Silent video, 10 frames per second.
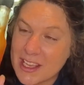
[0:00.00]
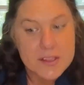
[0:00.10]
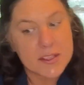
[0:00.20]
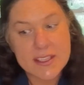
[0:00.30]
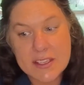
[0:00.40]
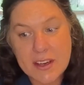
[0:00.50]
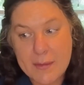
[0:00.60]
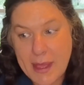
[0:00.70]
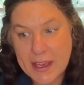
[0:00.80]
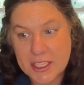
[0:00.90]
So this year
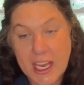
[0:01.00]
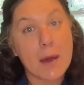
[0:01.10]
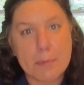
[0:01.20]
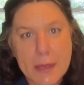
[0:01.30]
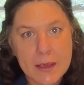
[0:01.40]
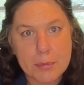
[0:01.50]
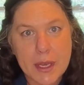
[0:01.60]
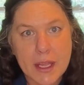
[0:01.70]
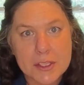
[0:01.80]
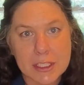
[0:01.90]
I'm actually upping
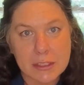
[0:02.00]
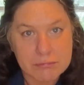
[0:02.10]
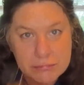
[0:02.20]
production.